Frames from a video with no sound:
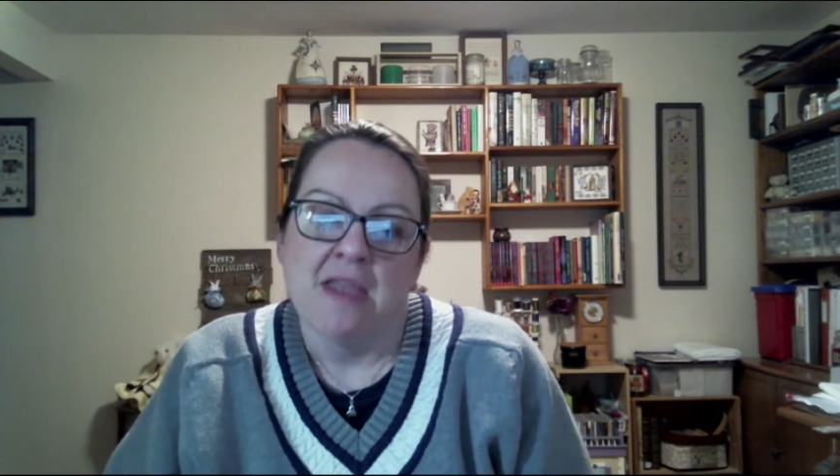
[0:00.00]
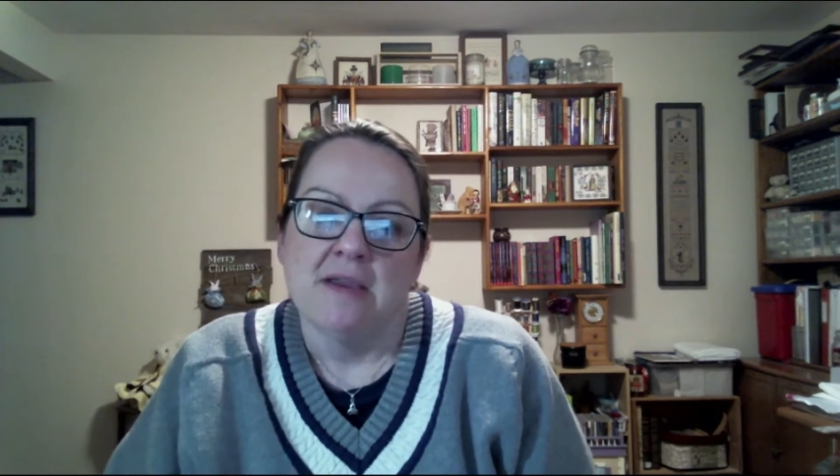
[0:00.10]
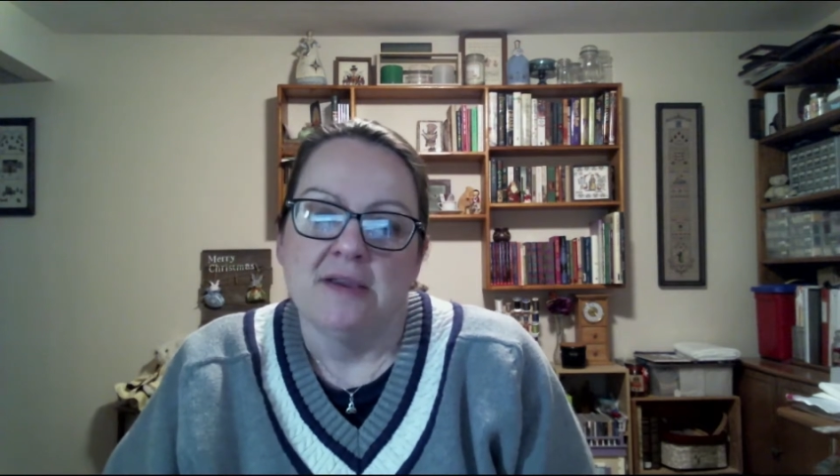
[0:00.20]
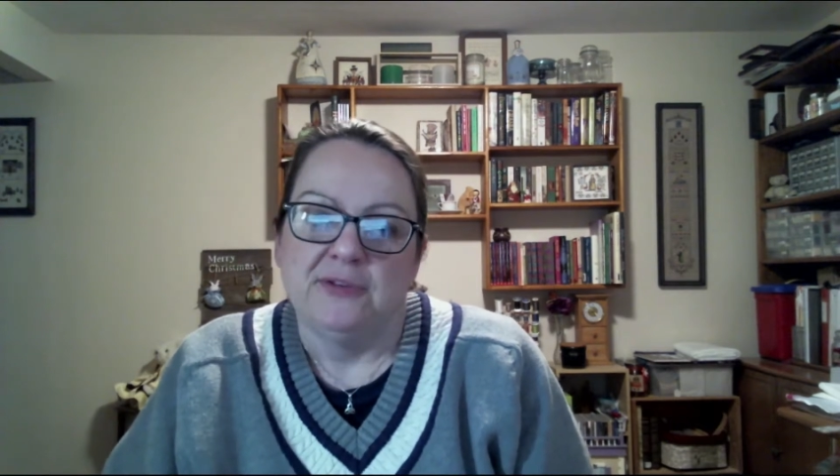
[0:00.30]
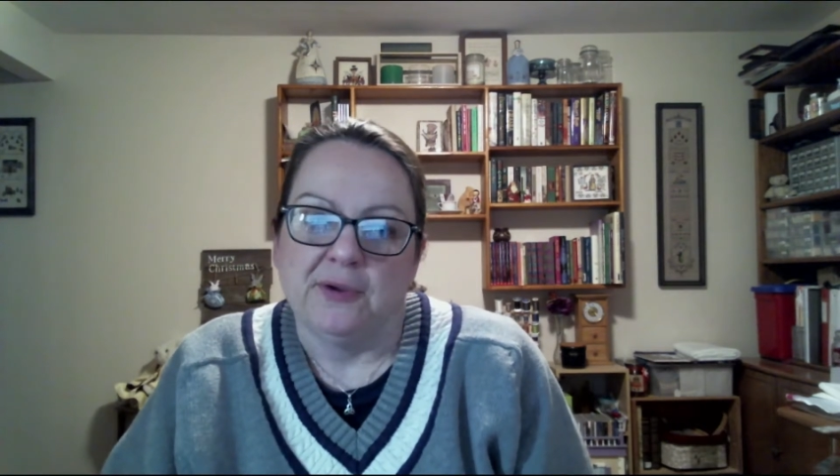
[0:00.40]

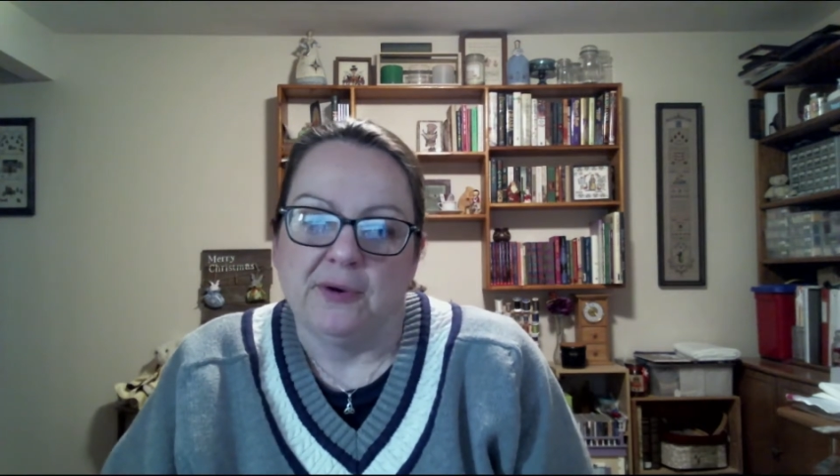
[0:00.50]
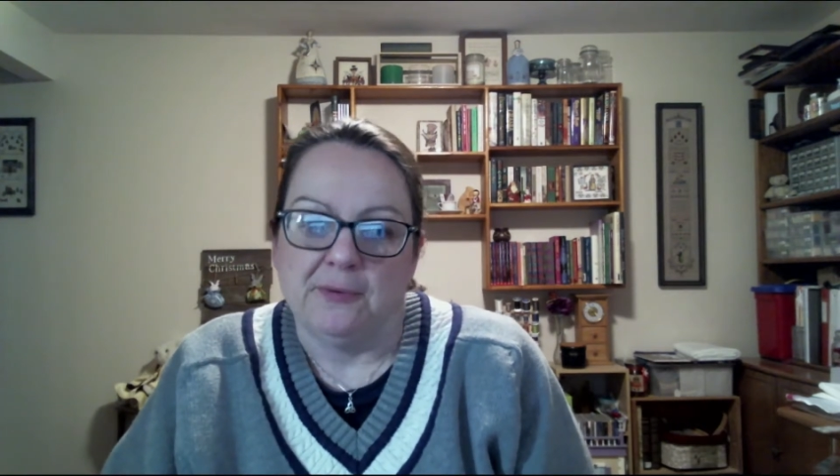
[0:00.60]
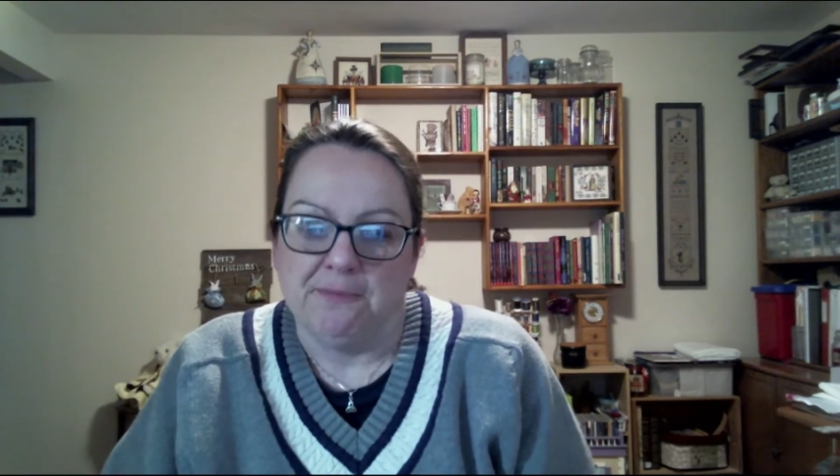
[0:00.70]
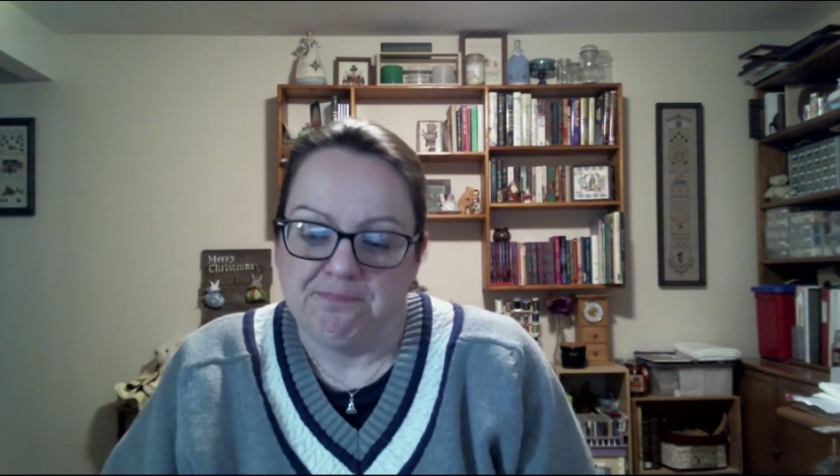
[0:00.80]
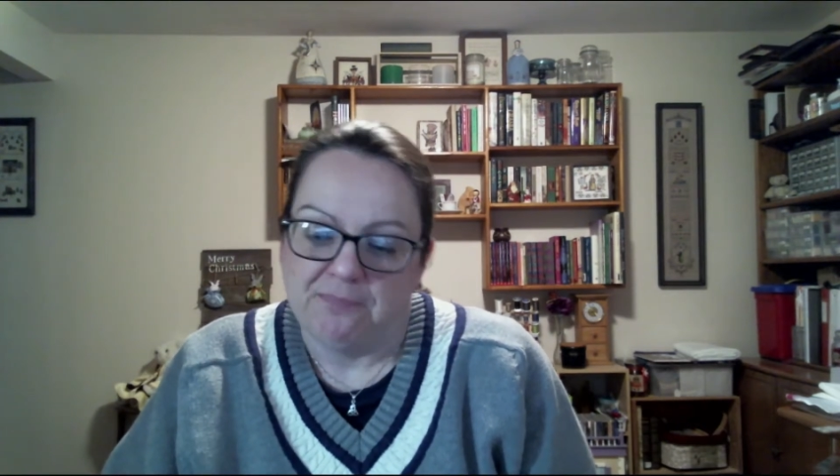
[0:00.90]
So,
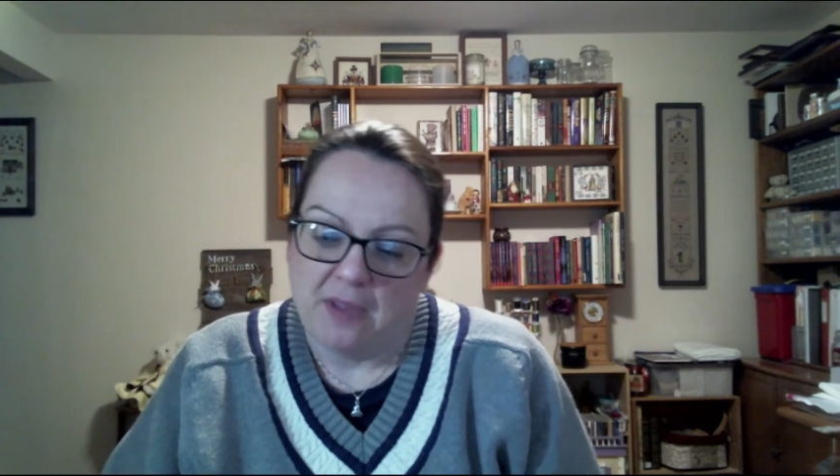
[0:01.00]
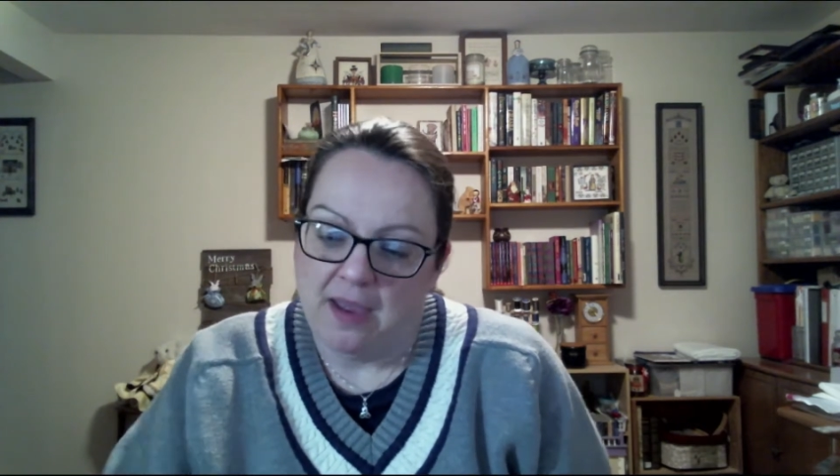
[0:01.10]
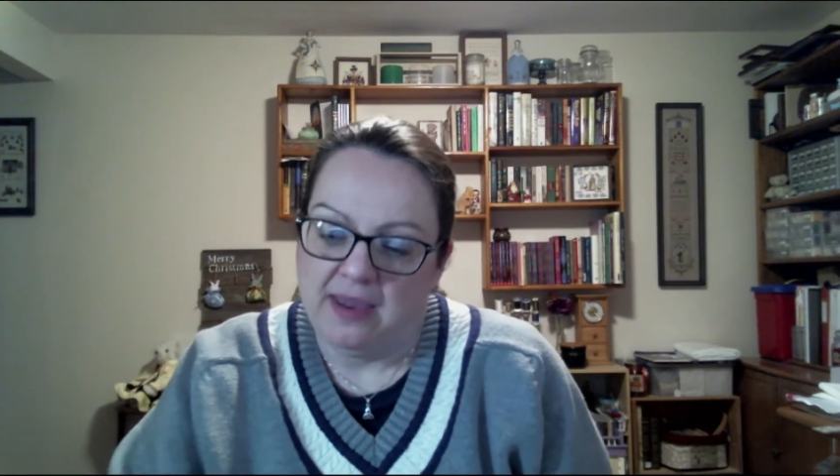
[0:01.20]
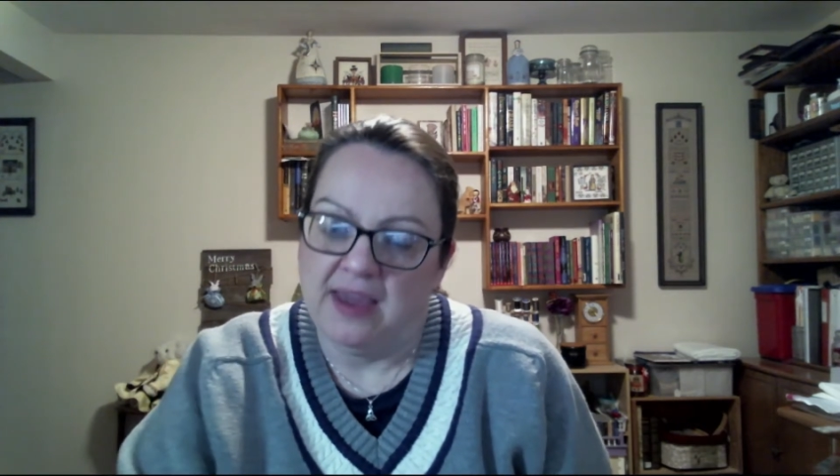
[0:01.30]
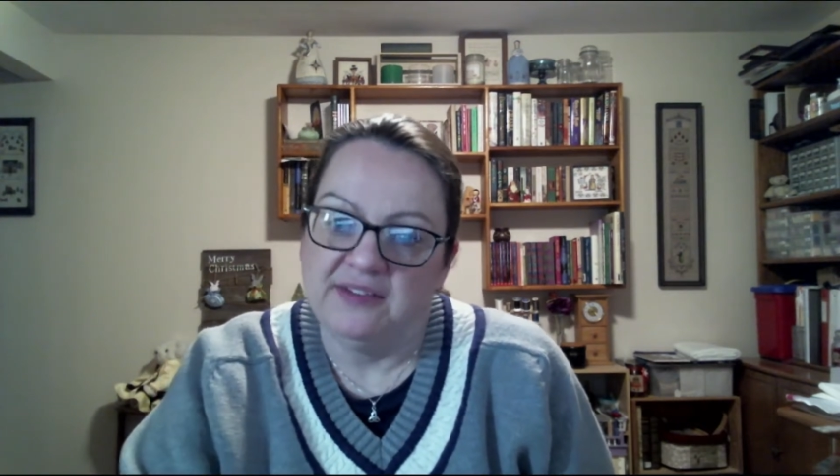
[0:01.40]

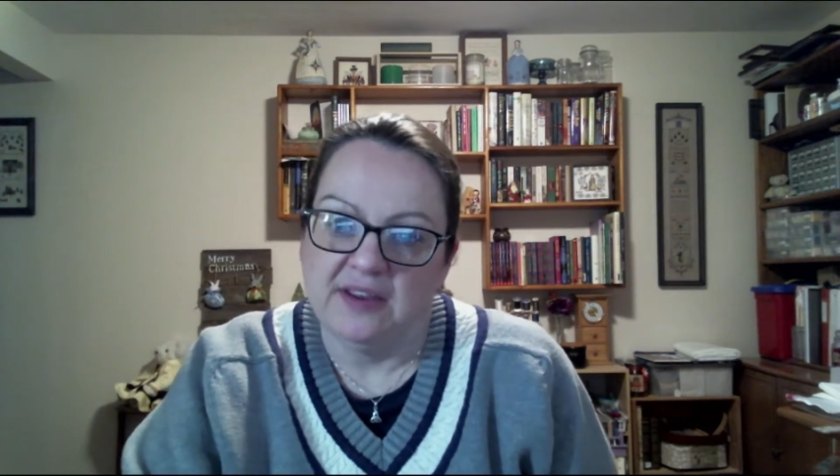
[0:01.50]
I guess